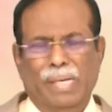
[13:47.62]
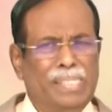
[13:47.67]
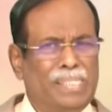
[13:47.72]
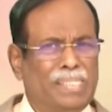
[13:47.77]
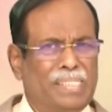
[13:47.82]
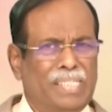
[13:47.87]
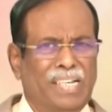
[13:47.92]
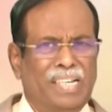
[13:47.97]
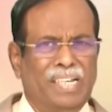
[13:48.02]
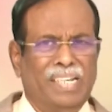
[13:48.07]

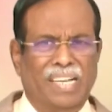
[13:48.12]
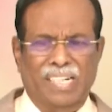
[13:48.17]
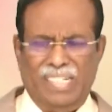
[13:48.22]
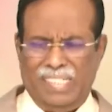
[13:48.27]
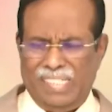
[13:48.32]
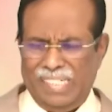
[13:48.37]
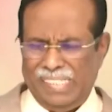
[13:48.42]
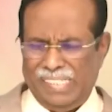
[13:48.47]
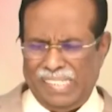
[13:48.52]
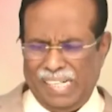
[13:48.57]
Western
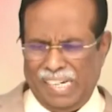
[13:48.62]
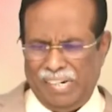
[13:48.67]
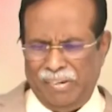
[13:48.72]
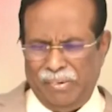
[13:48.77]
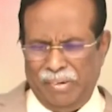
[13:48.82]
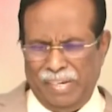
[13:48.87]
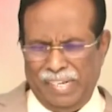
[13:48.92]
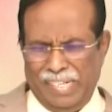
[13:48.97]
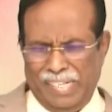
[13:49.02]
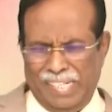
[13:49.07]
countries are
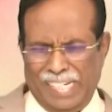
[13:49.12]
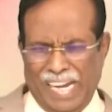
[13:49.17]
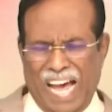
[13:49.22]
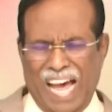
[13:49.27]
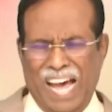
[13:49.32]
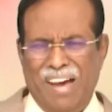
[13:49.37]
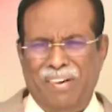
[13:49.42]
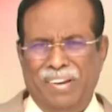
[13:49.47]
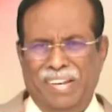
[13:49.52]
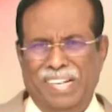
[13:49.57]
going
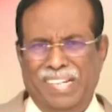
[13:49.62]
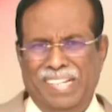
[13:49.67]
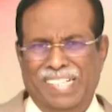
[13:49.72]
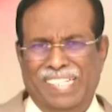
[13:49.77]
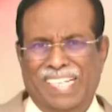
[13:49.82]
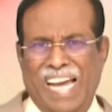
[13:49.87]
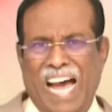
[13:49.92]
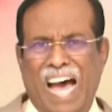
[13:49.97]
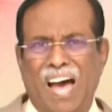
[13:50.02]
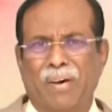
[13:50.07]
down and
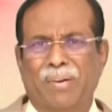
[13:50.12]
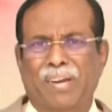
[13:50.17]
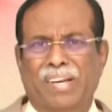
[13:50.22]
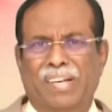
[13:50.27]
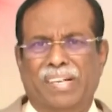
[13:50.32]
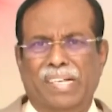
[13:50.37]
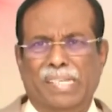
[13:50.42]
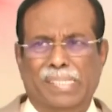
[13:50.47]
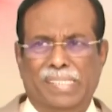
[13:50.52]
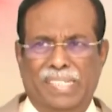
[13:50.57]
down in
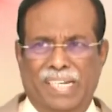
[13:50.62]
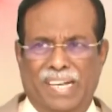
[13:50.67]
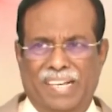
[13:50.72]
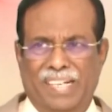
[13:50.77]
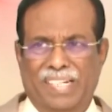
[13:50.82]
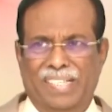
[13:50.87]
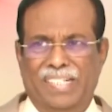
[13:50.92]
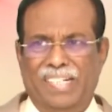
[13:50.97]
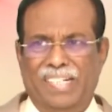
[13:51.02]
Christianity.